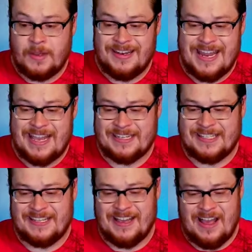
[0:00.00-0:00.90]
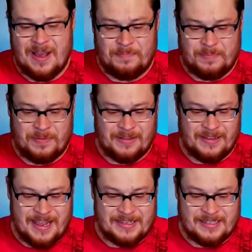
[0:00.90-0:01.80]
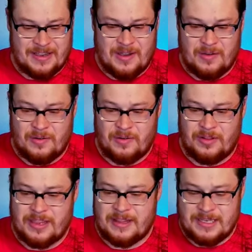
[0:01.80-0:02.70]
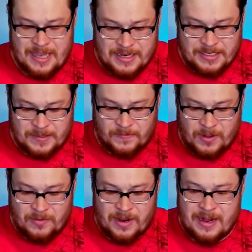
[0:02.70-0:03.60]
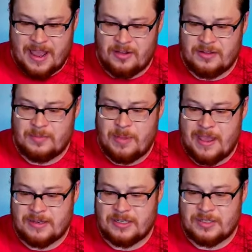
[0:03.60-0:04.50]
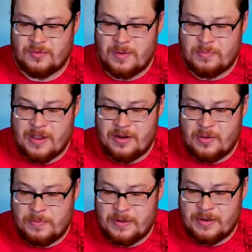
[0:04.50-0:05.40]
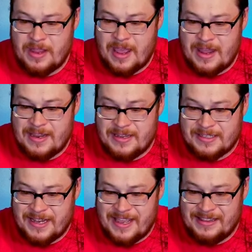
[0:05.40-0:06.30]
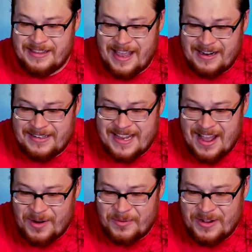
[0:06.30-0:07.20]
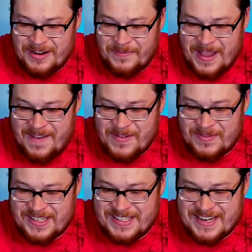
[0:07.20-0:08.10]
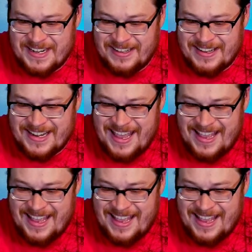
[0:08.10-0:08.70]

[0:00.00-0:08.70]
Next up, let's go. Look at these guys just fall right out and the packs just rip right open. That is a lockdown one if I've ever seen it. Look at that